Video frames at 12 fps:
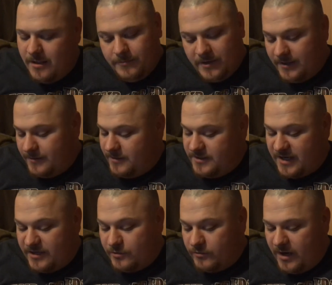But
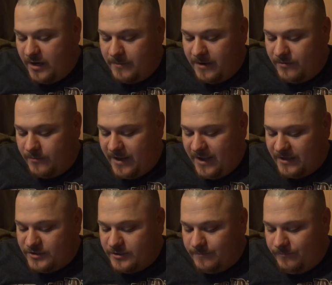Daniel Bryan made the
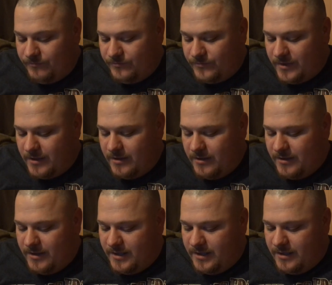match.
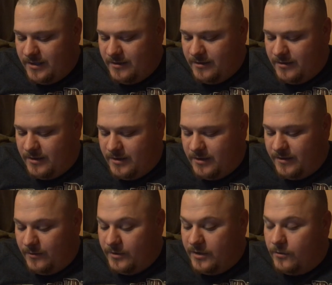
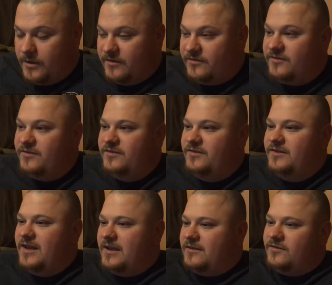Then we go into
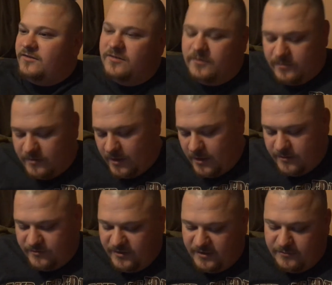six
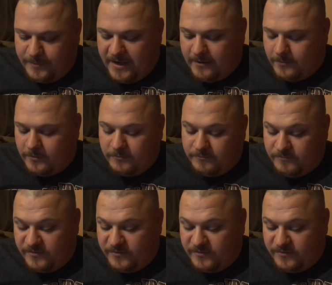man